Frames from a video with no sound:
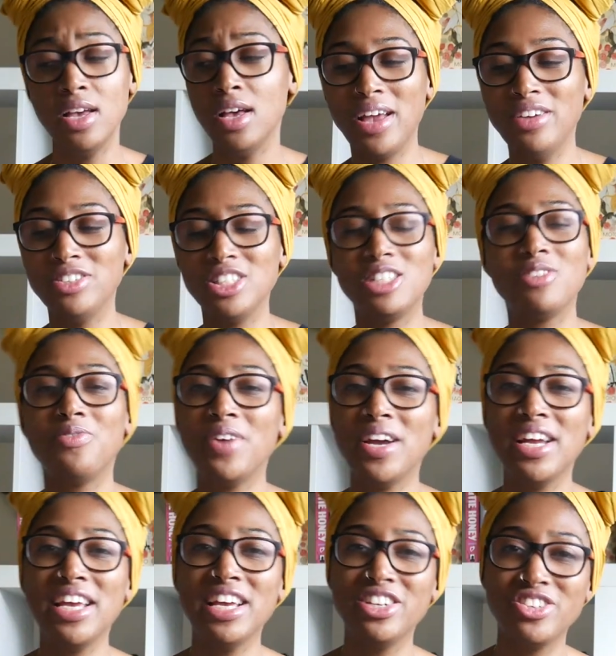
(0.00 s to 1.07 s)
It was just a
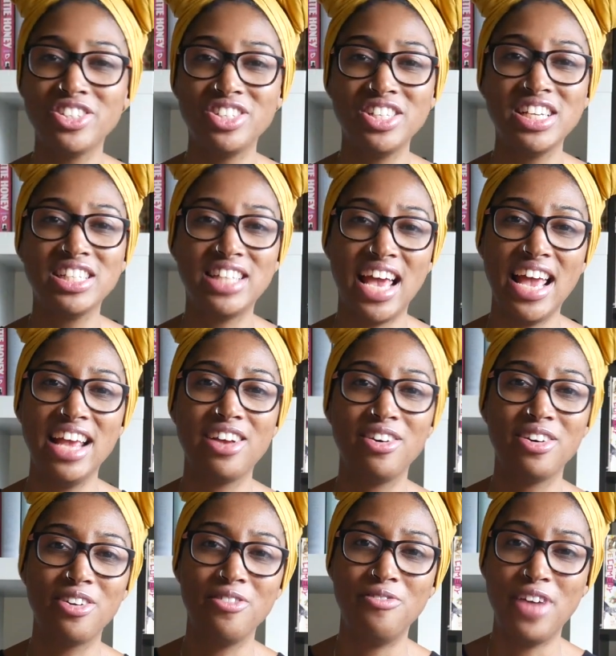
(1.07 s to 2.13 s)
very interesting take
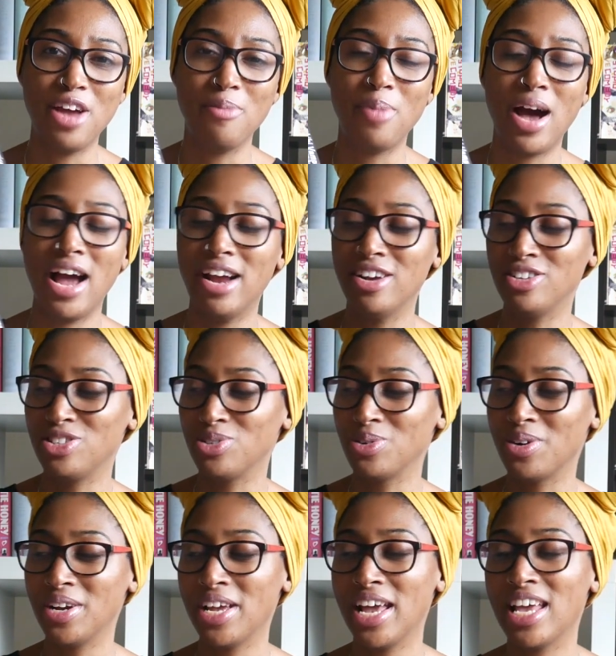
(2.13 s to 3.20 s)
on a vampire
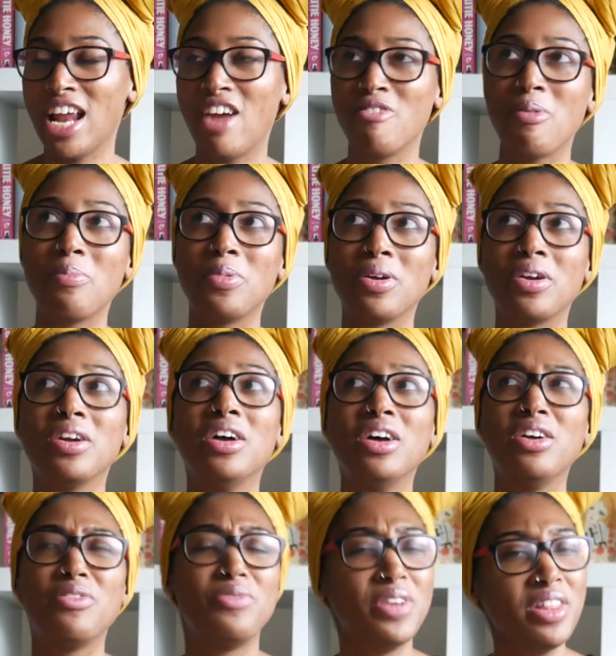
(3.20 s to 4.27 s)
story, and I remember
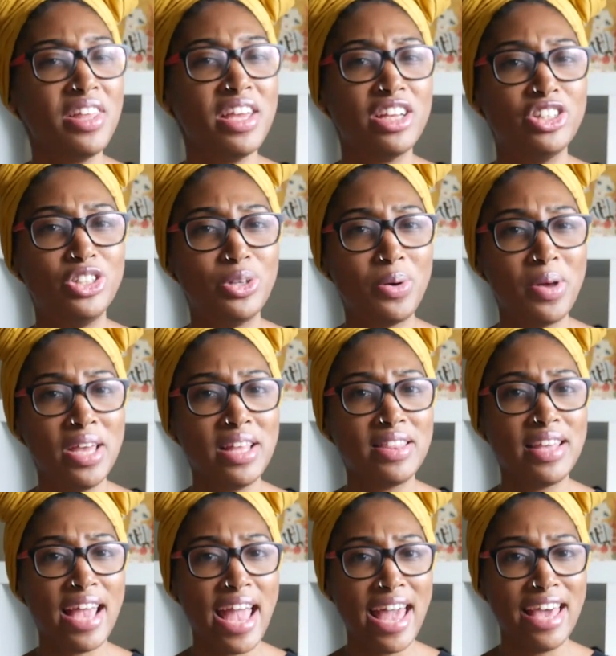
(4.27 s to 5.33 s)
really enjoying
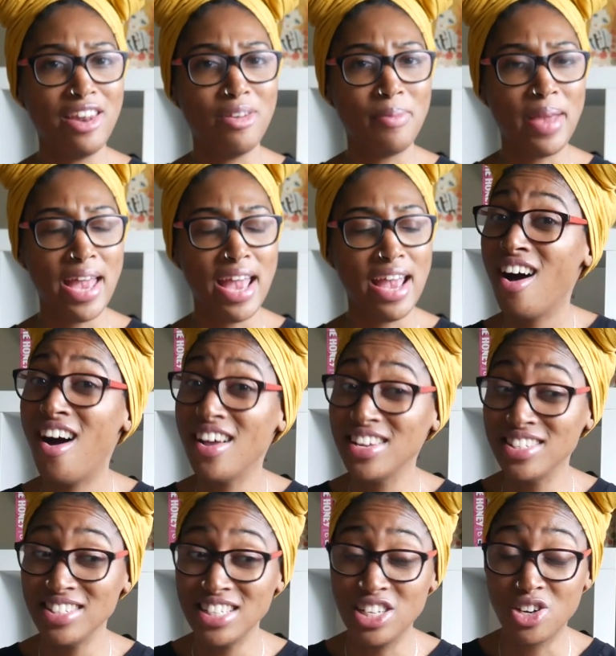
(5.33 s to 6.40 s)
the anime.
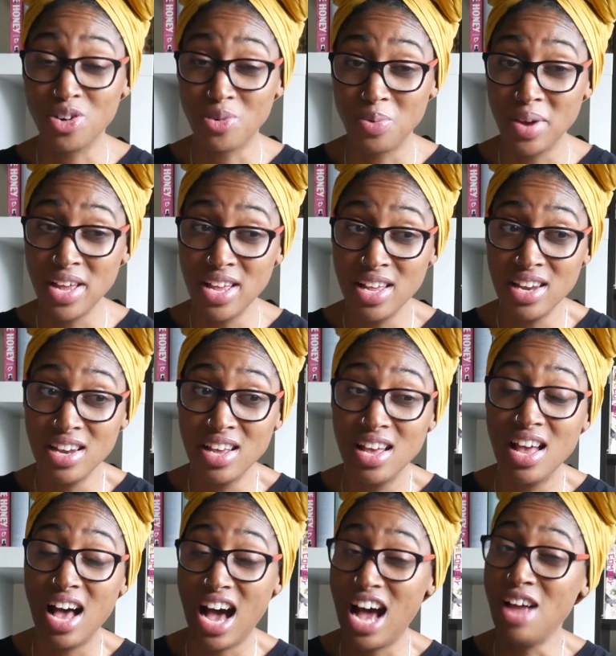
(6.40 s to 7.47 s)
Honestly, Corinne,
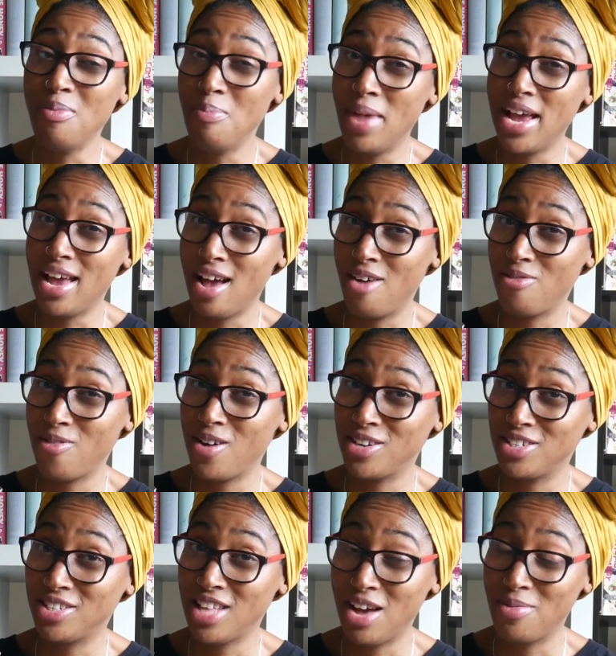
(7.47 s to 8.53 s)
I may have
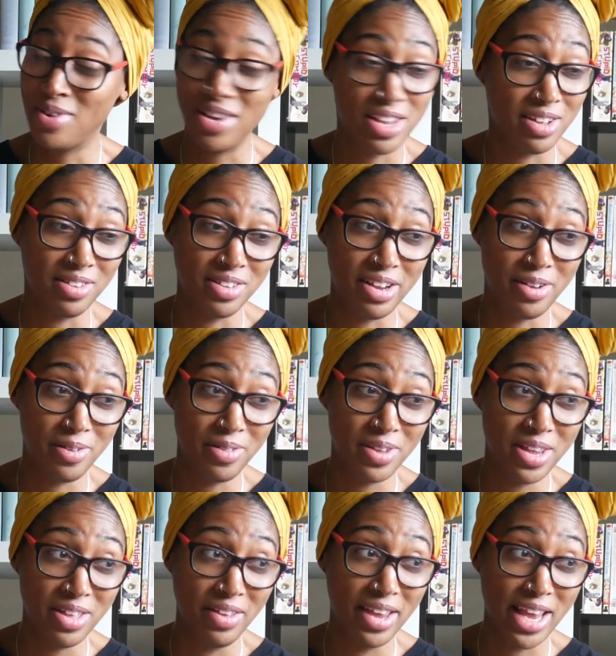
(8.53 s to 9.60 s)
watched that one
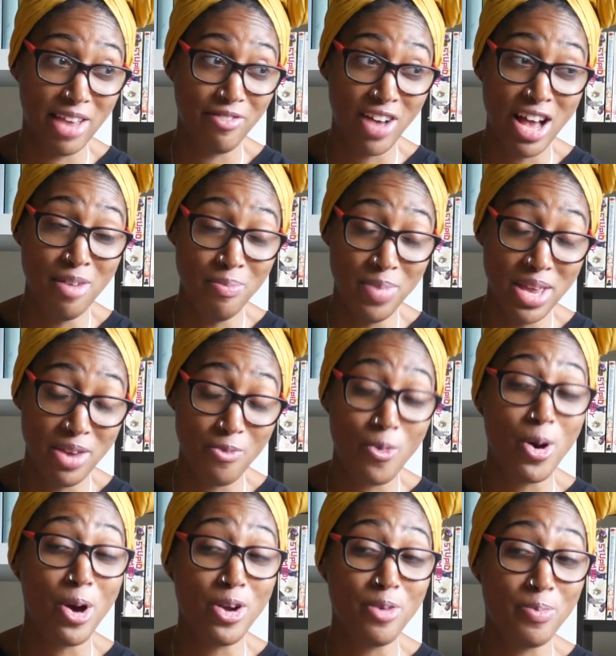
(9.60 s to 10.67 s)
illegally, like if I'm being
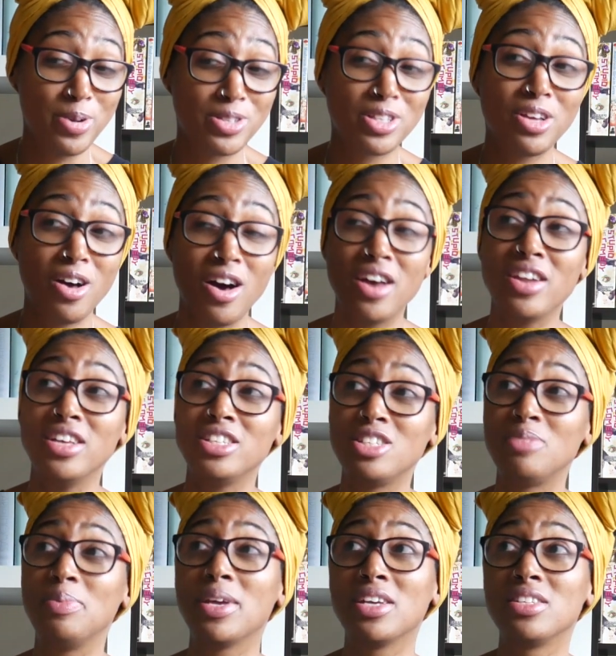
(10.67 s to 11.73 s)
100%
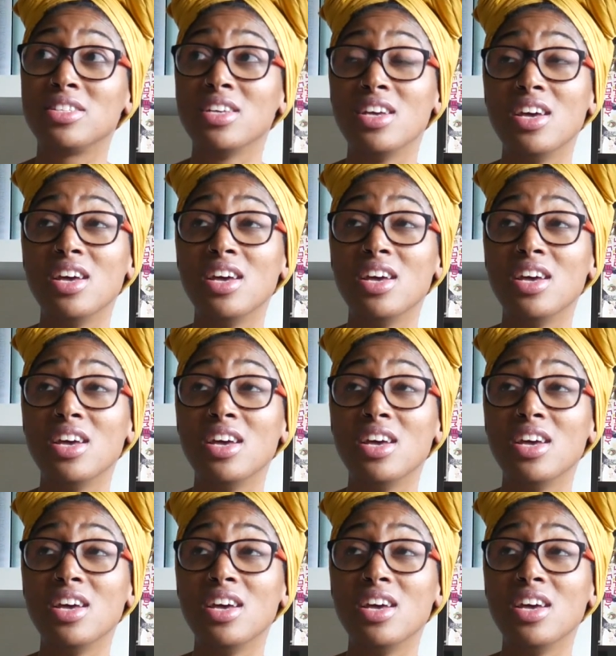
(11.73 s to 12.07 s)
honest, because